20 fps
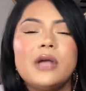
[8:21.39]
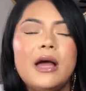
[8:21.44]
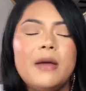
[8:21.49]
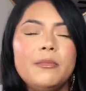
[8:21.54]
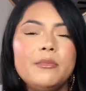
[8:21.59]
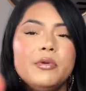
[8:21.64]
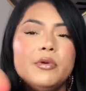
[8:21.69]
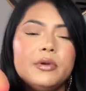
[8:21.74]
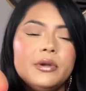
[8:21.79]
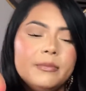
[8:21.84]
a
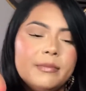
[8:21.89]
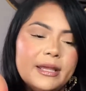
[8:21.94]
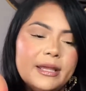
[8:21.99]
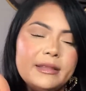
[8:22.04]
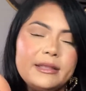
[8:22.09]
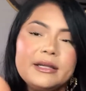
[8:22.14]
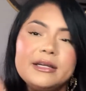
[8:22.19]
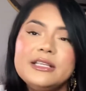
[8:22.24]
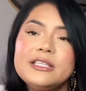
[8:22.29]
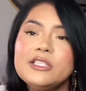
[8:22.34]
beauty
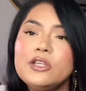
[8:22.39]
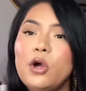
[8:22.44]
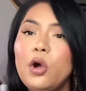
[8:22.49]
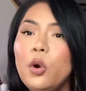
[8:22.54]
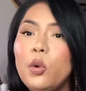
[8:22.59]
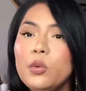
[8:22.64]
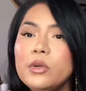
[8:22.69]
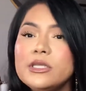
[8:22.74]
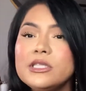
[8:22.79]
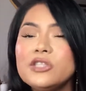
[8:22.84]
blender is
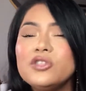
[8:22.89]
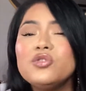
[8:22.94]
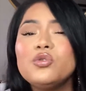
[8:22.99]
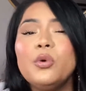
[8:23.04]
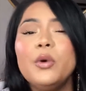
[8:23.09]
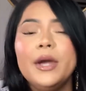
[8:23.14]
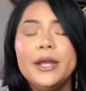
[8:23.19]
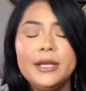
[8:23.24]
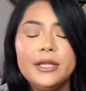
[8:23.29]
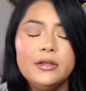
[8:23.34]
always
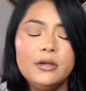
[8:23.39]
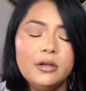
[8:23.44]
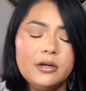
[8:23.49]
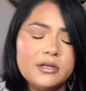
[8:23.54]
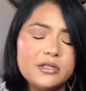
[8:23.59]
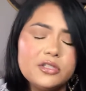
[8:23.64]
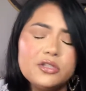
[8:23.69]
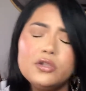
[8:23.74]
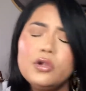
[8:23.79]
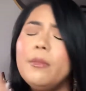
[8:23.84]

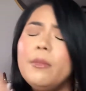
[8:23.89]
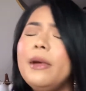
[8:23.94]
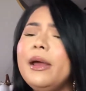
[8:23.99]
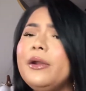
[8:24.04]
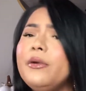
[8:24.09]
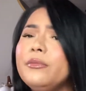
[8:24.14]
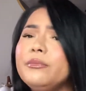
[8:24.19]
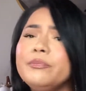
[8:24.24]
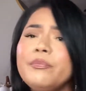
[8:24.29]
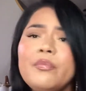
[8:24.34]
$20, no matter